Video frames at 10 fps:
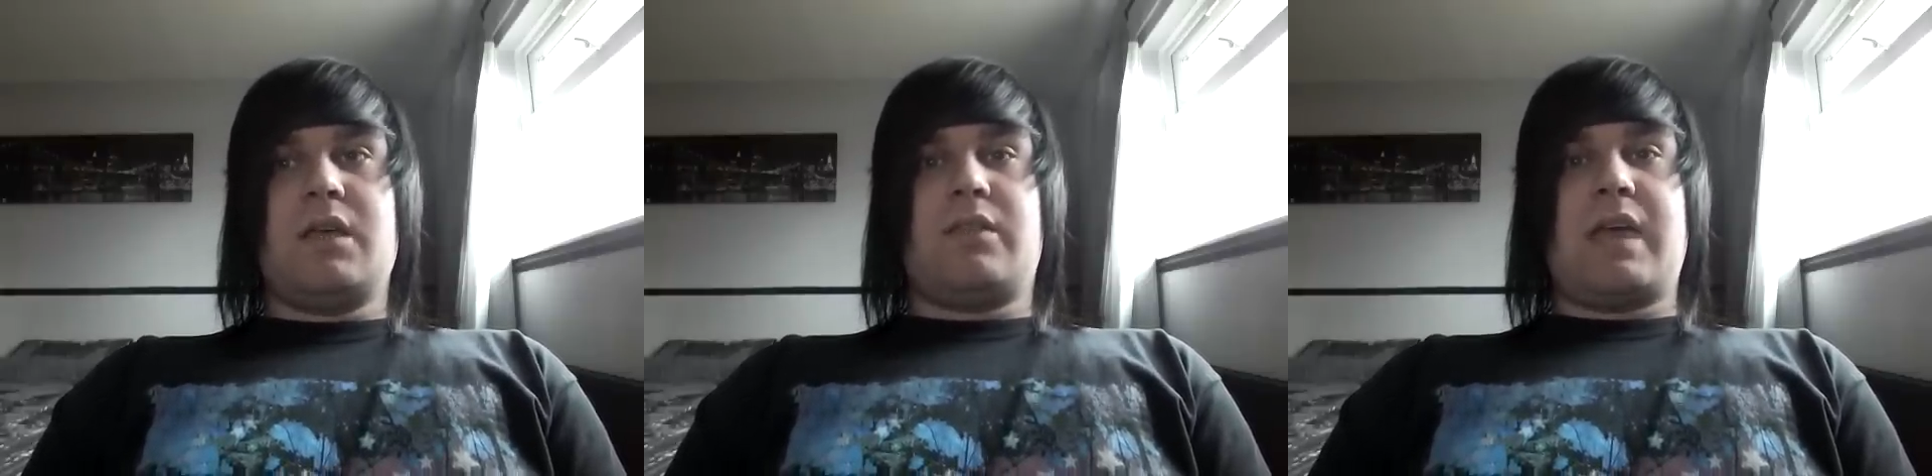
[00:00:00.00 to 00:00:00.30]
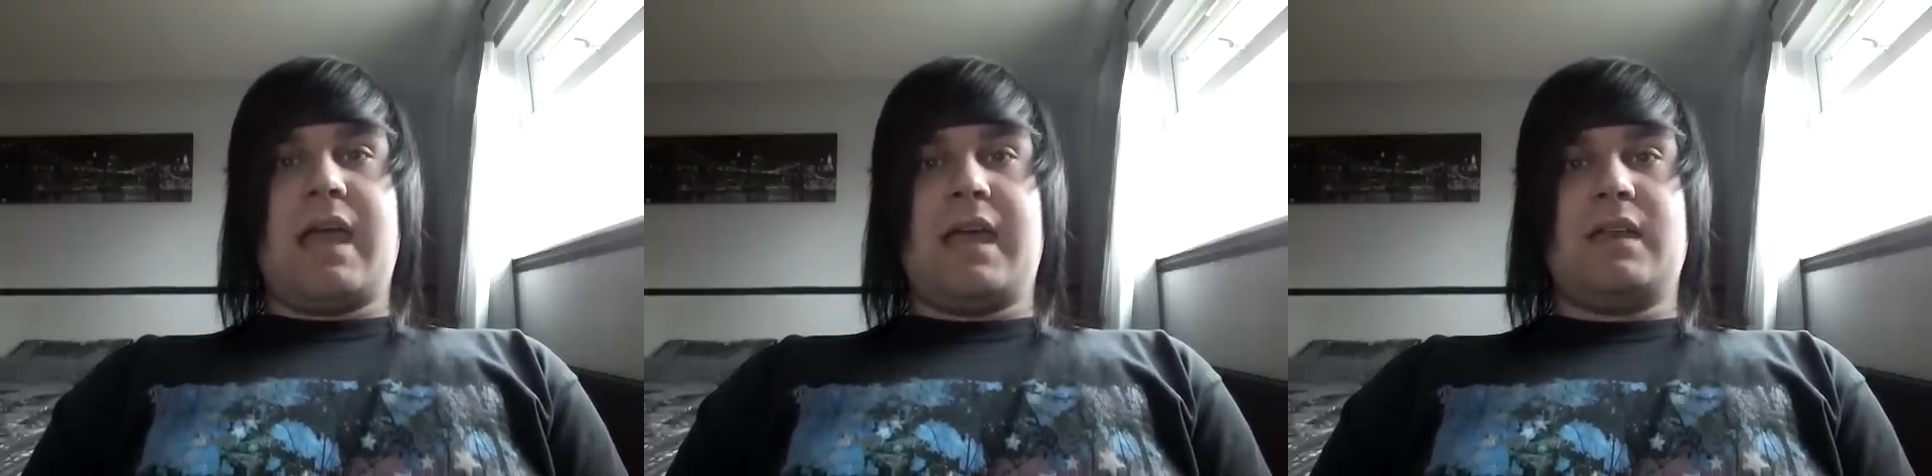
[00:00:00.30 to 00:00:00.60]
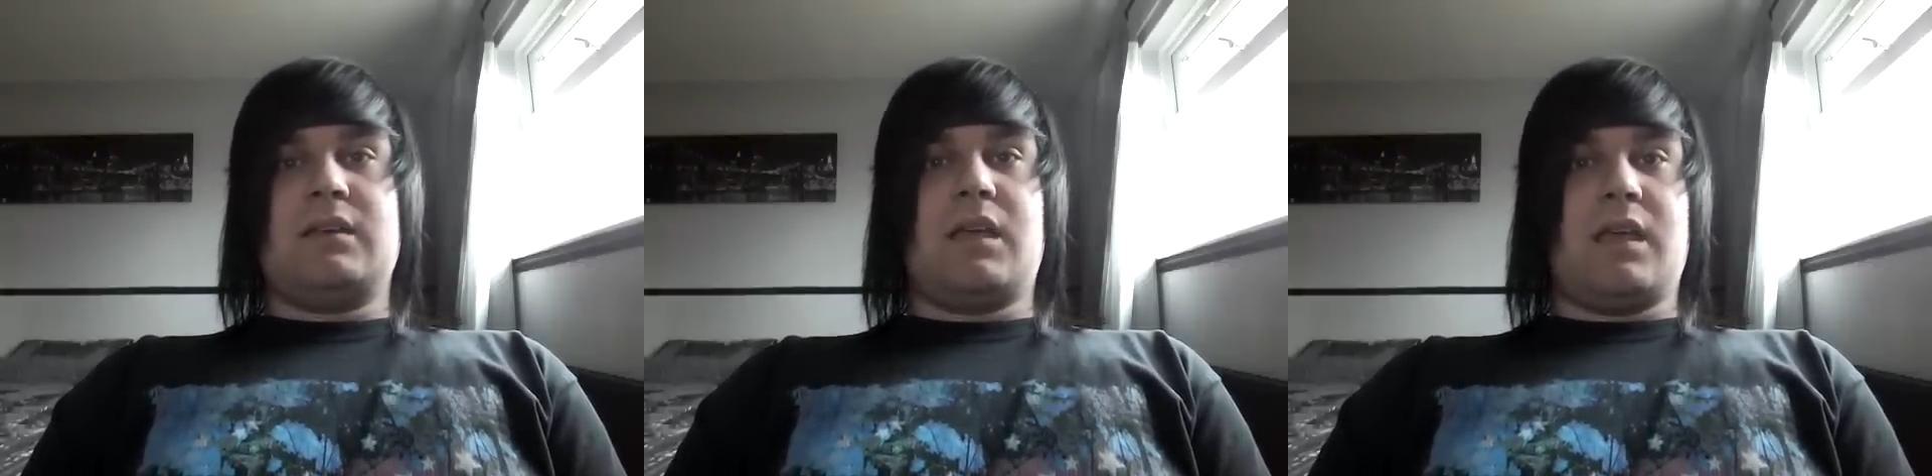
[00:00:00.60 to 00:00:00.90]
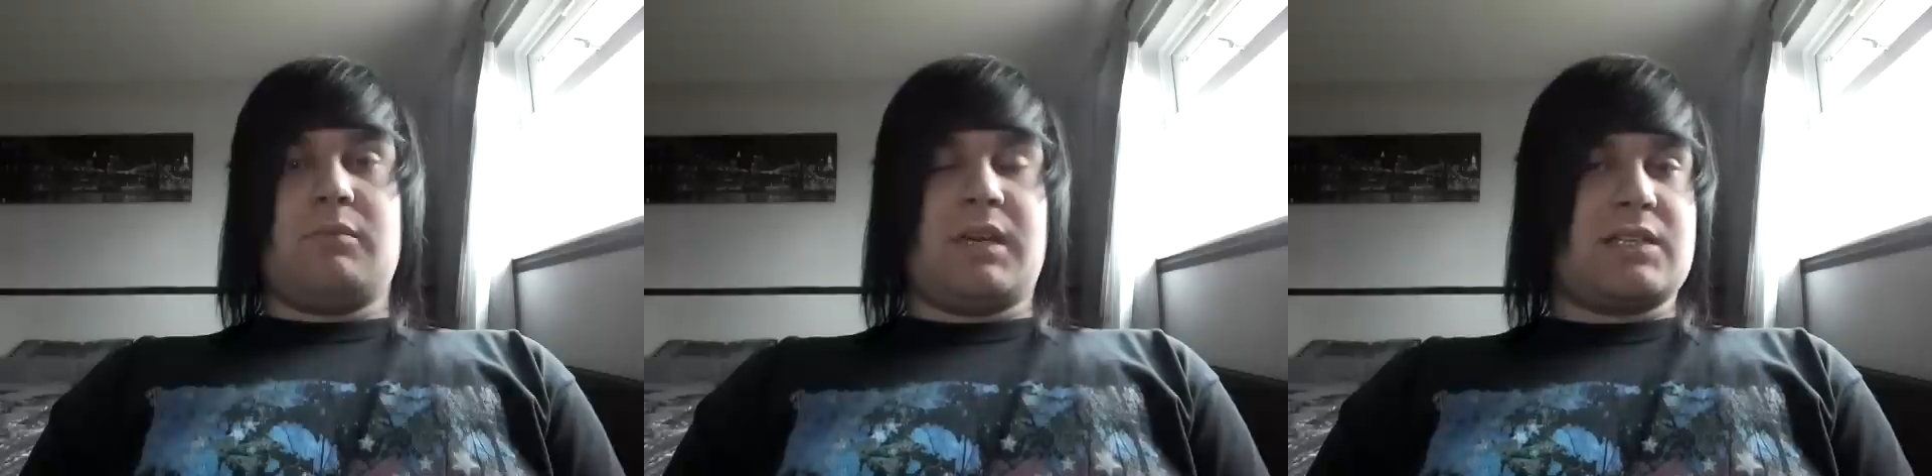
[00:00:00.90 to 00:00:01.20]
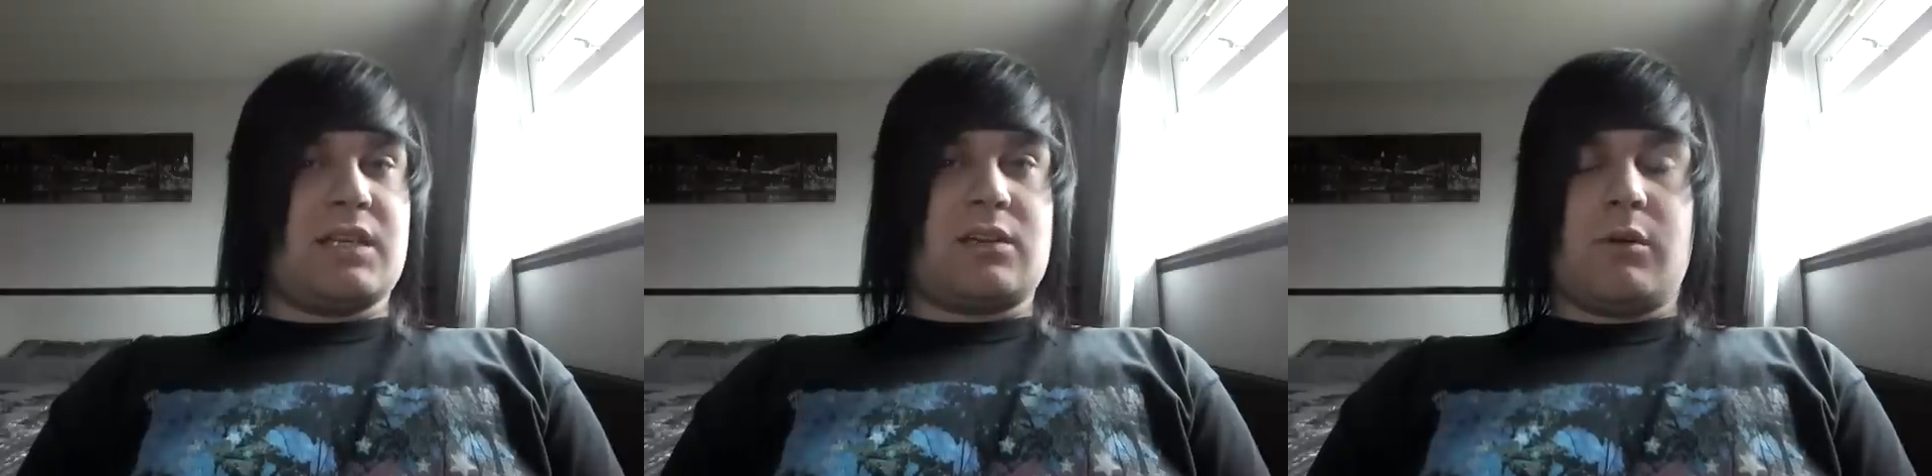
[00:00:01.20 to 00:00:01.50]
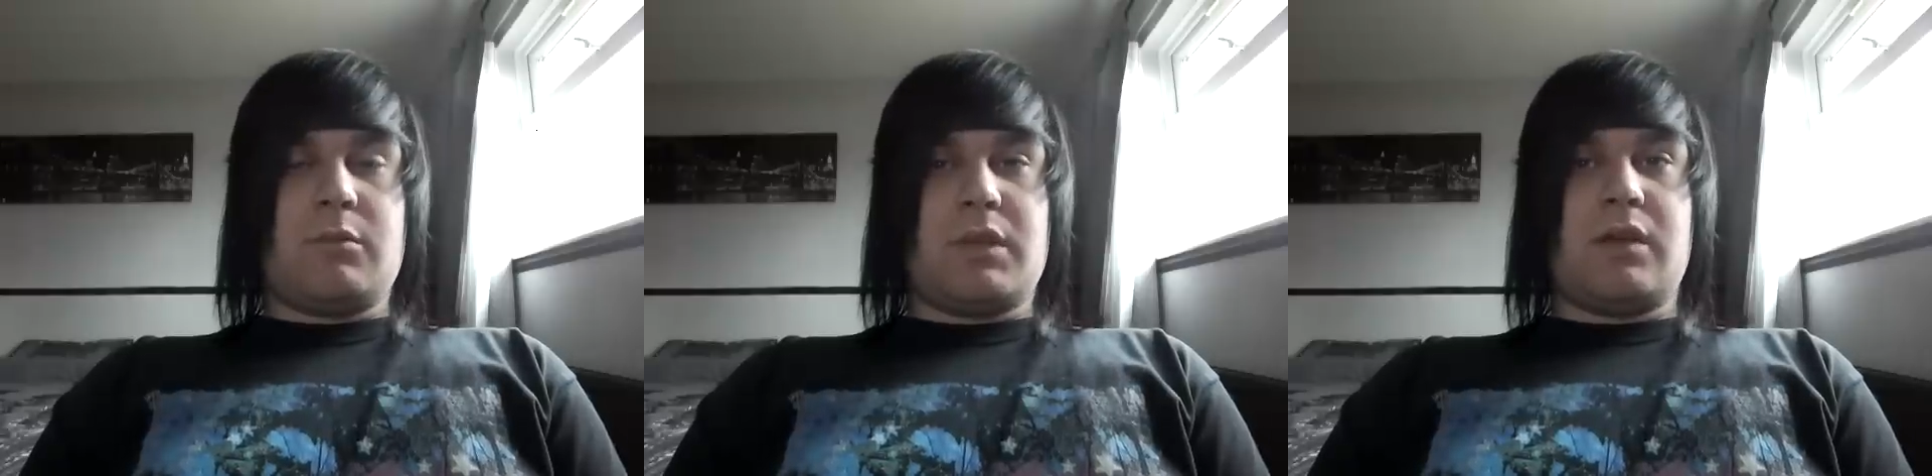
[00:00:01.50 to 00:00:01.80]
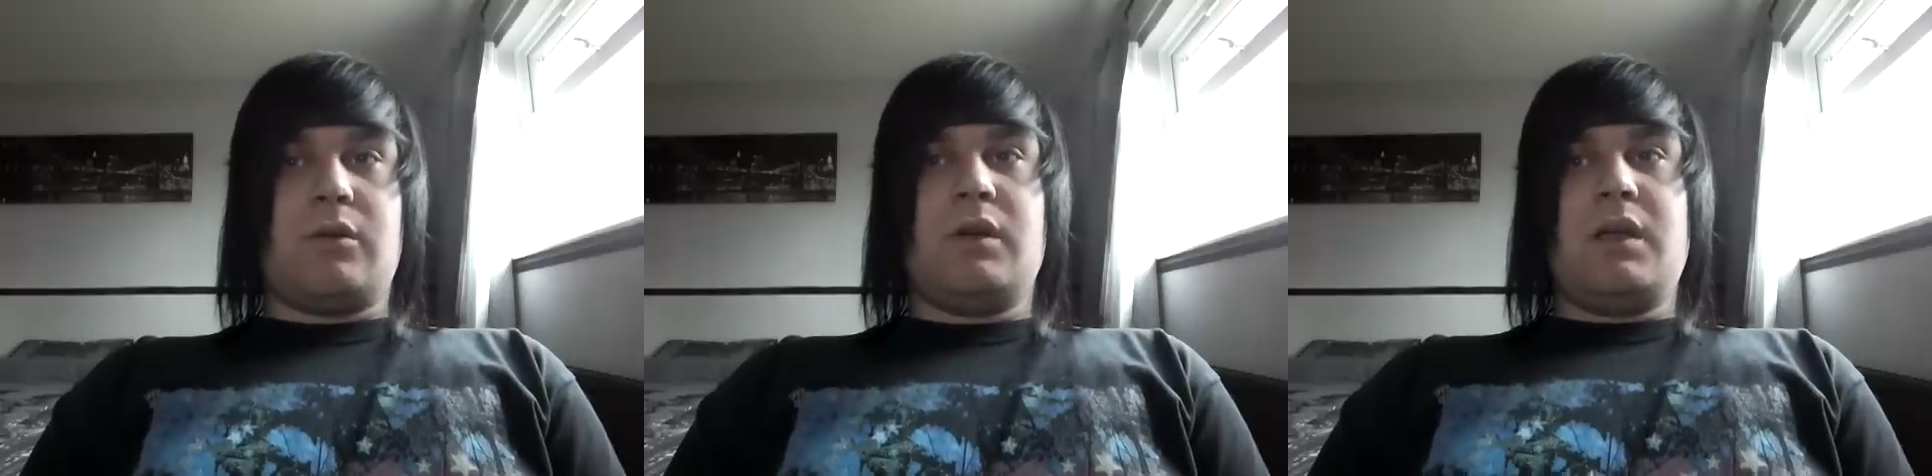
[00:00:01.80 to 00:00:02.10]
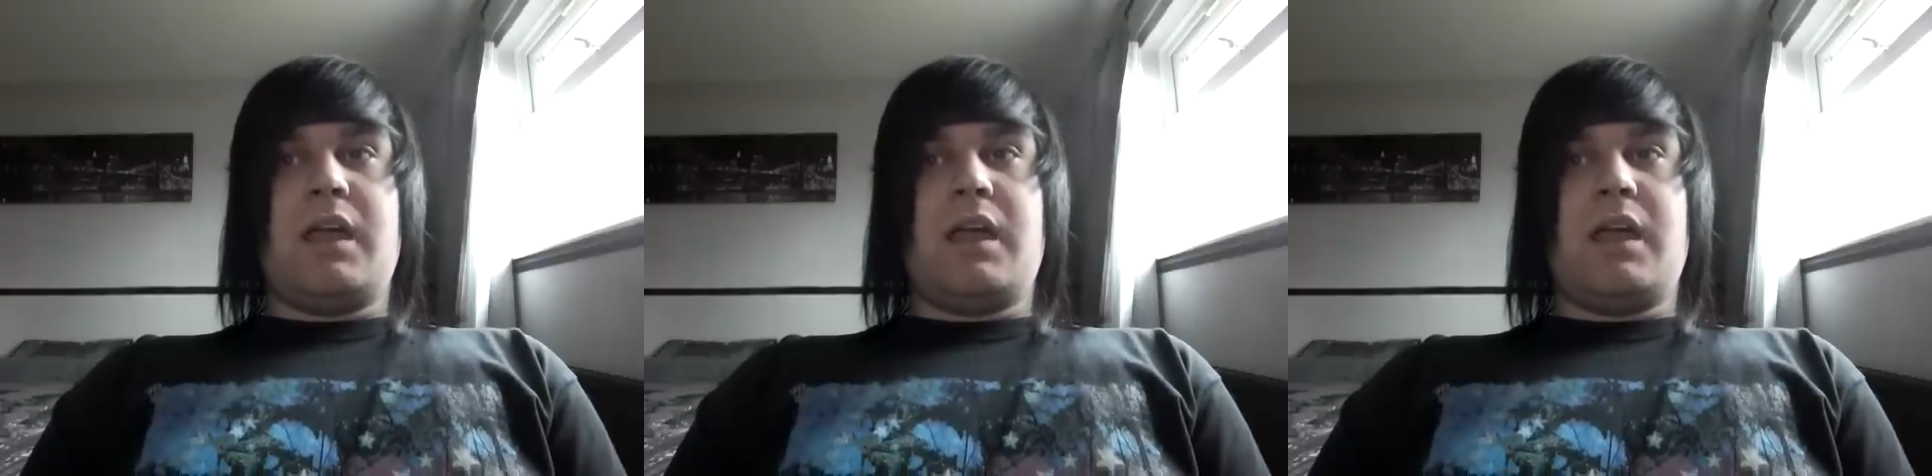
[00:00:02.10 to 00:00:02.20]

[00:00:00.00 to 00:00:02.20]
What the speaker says: then like I said, comment below.